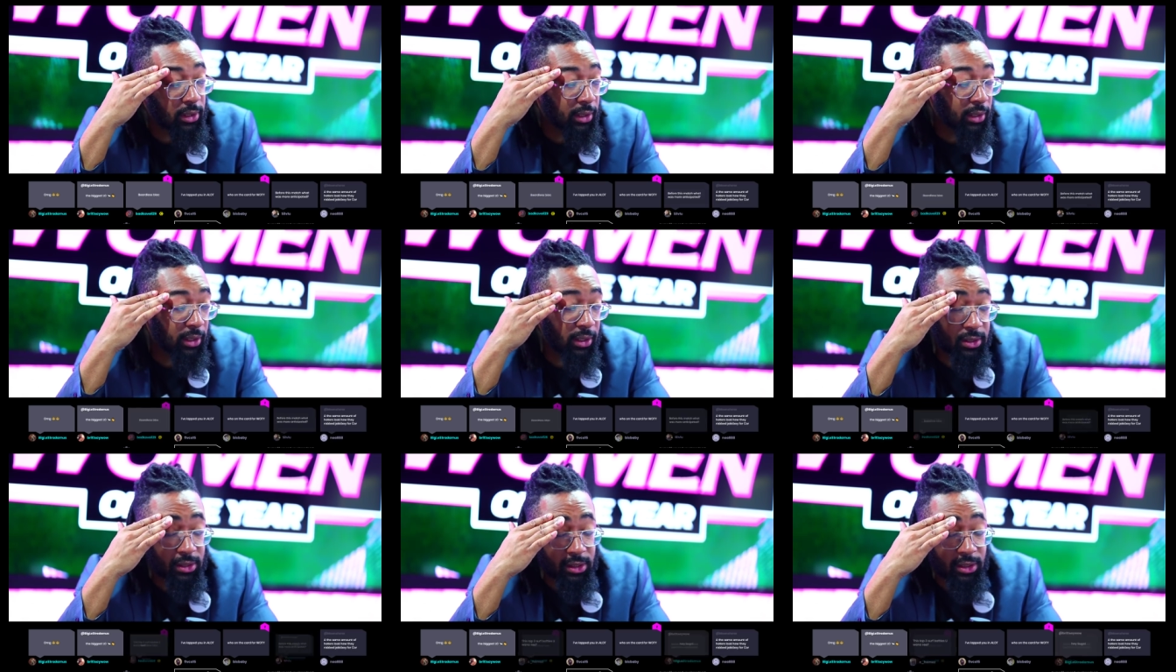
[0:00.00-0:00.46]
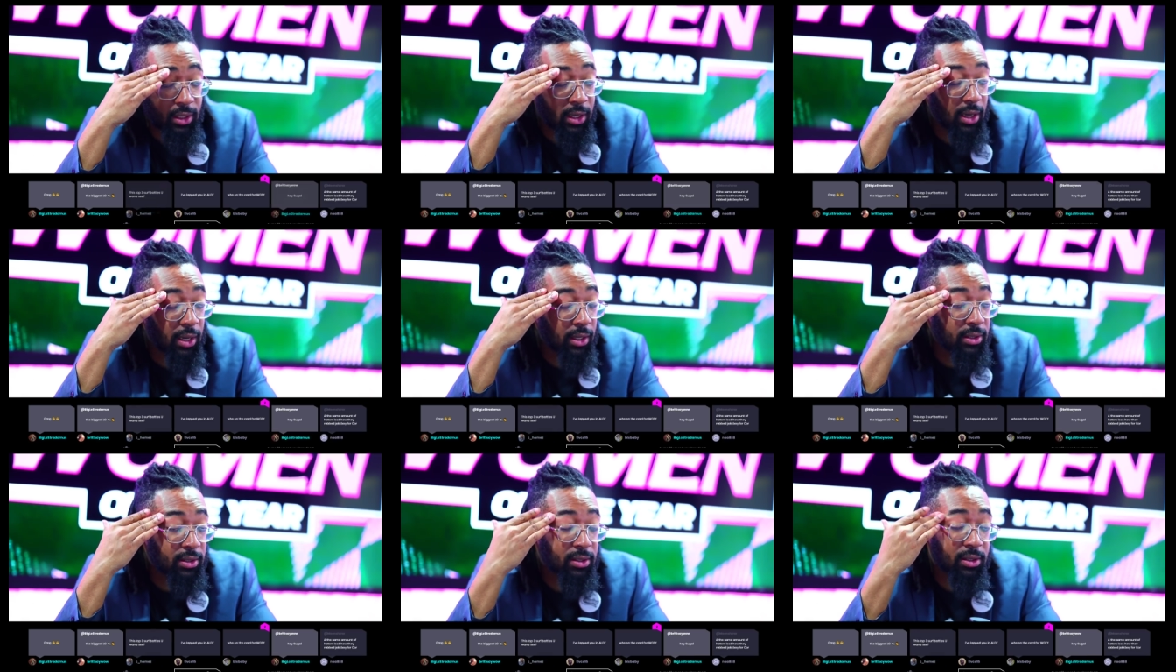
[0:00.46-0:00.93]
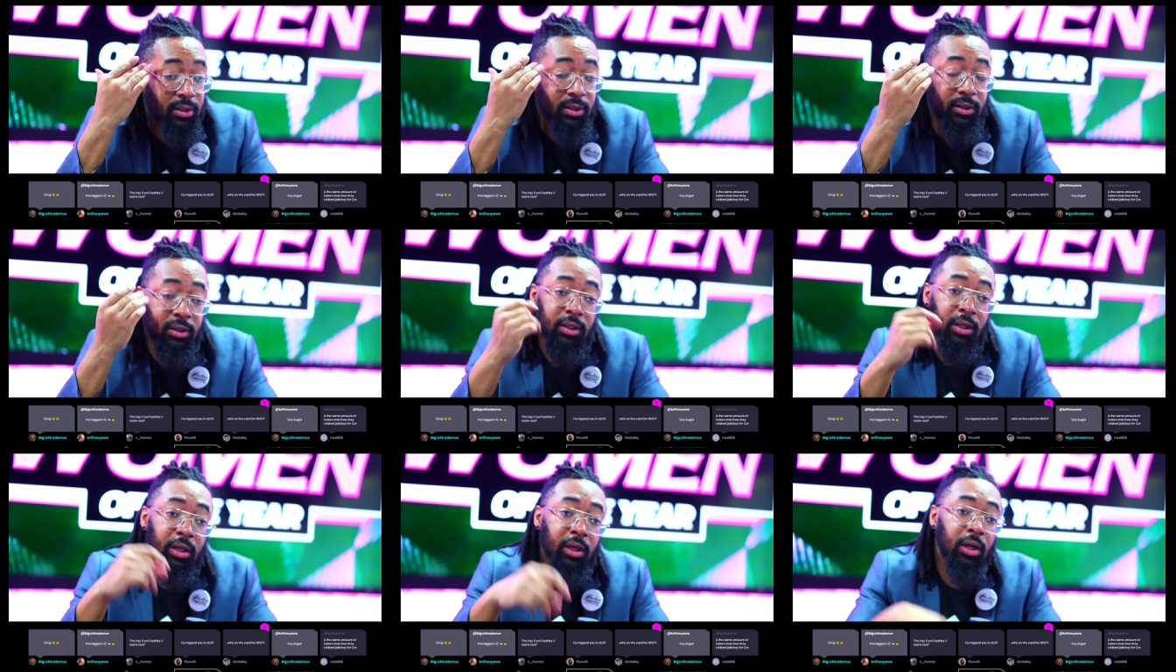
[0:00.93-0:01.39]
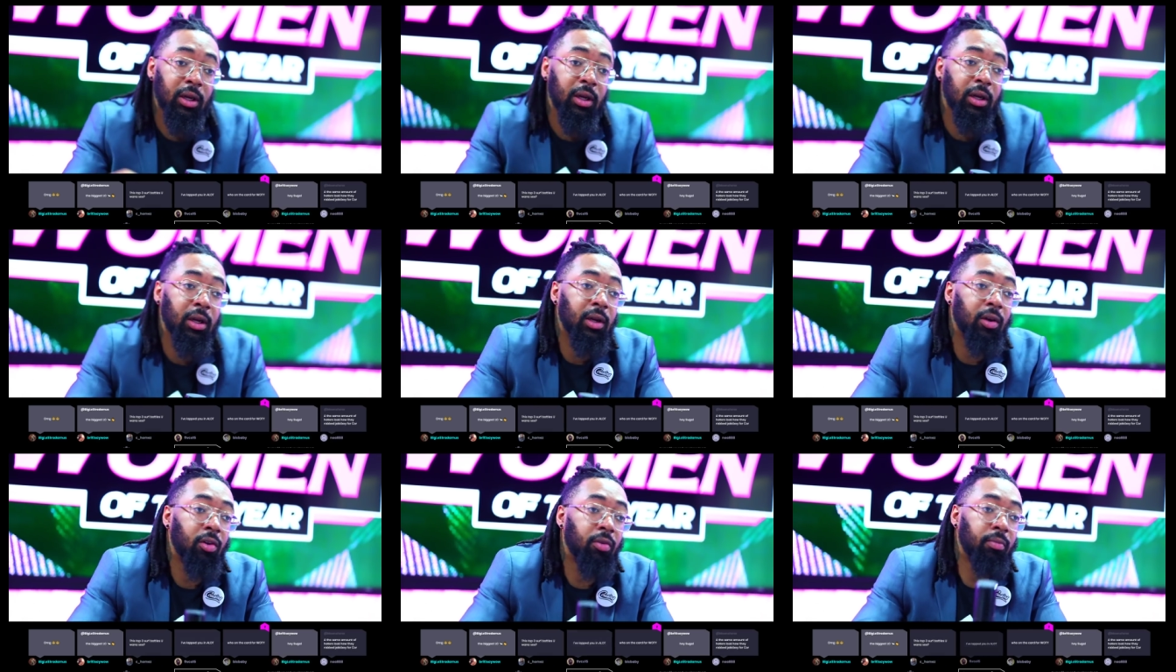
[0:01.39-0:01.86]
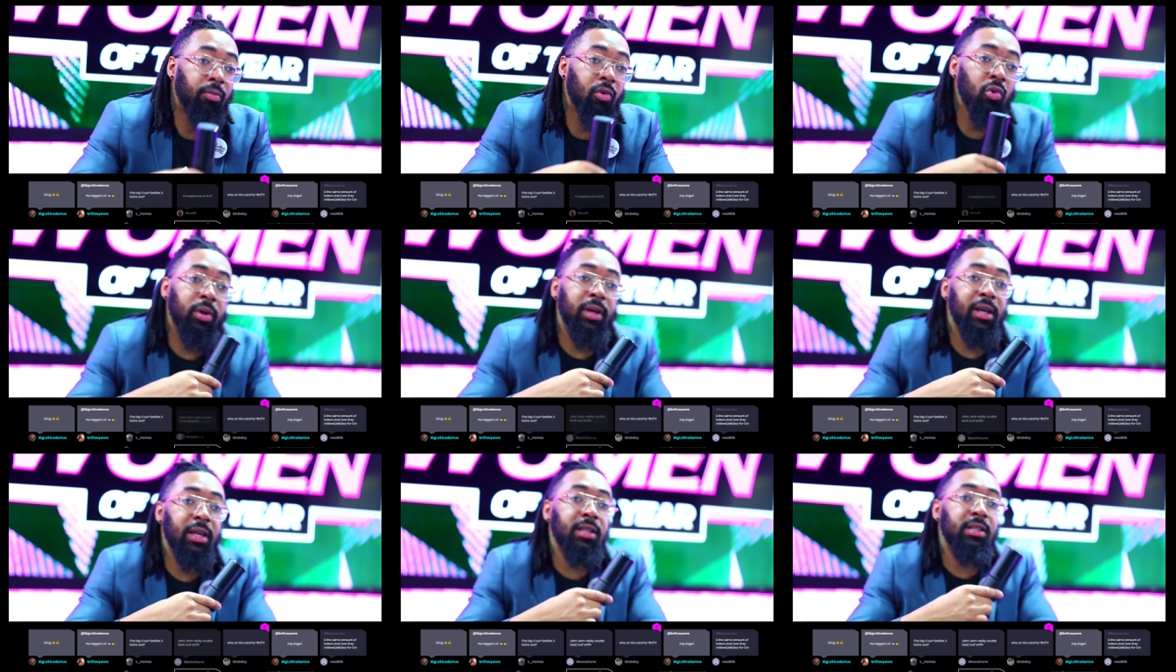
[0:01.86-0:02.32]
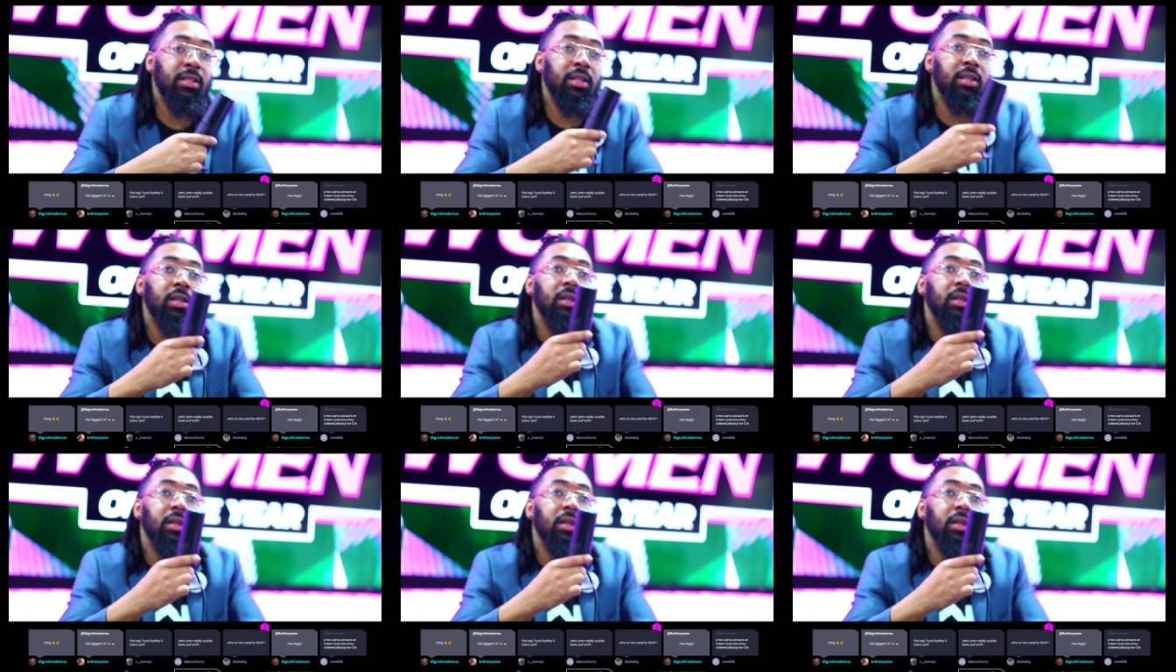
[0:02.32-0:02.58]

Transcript: Geechi Lux, Mook Eazy.